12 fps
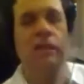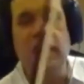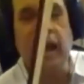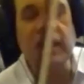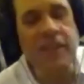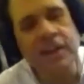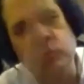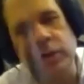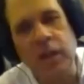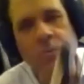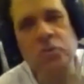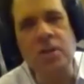Then we
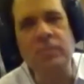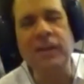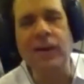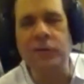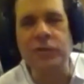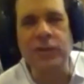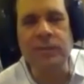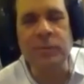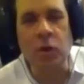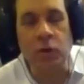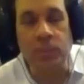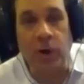come to something else, the
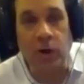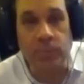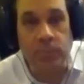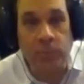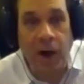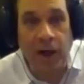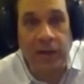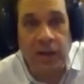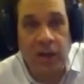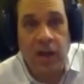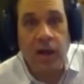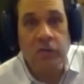hemiola part. But
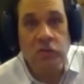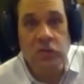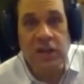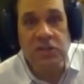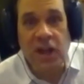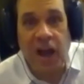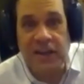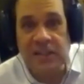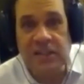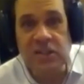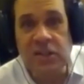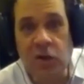this, I
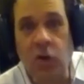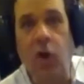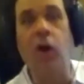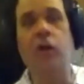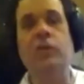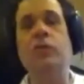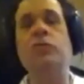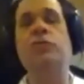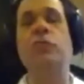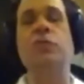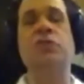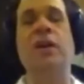need to hear all of those
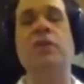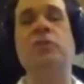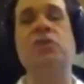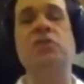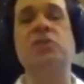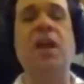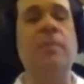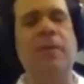sforzandos the same.